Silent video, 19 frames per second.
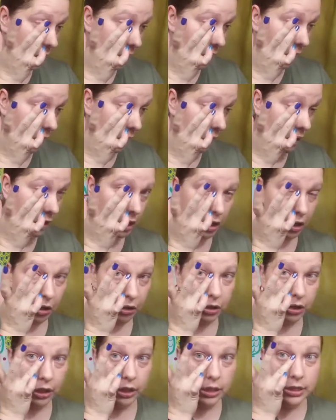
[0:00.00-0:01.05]
And then on
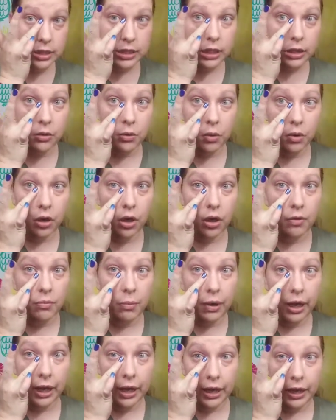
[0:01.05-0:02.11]
the inside corner of
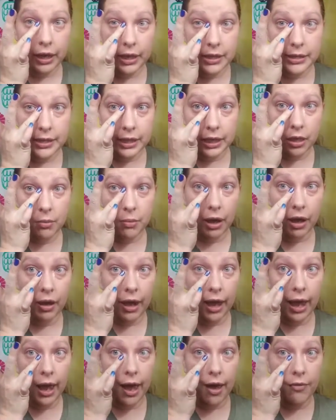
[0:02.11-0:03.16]
my eye, I take it about
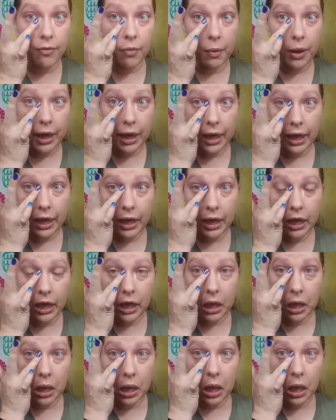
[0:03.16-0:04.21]
halfway
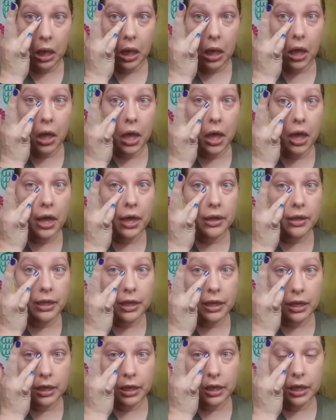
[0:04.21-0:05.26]
and
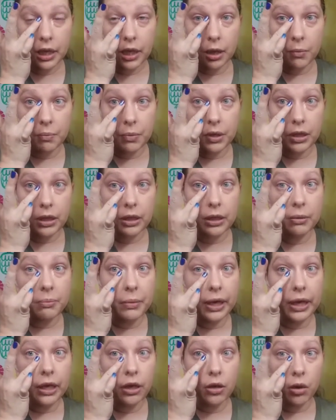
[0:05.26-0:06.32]
then up in
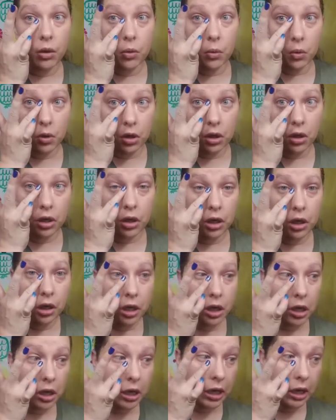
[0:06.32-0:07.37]
my inner corner.
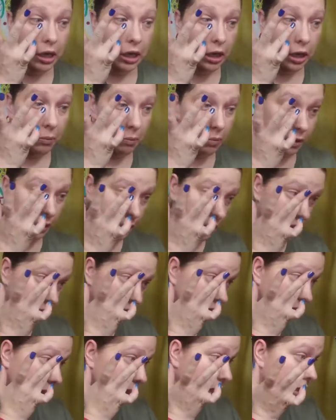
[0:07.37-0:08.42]
And I blend
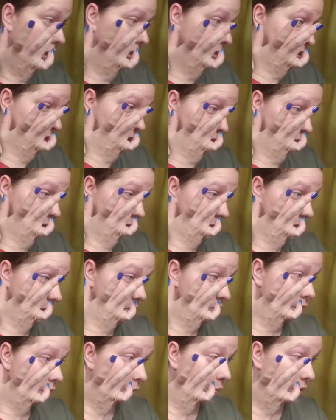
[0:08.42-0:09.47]
that until it's
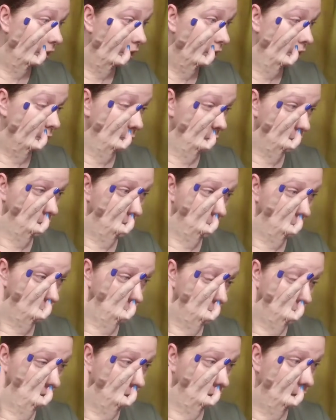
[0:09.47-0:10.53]
blended pretty
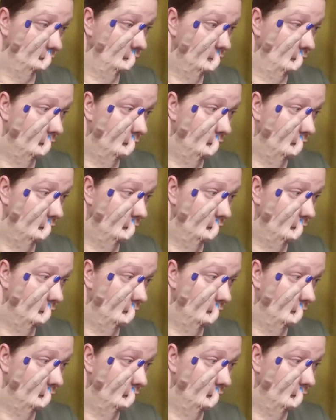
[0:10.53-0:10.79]
well.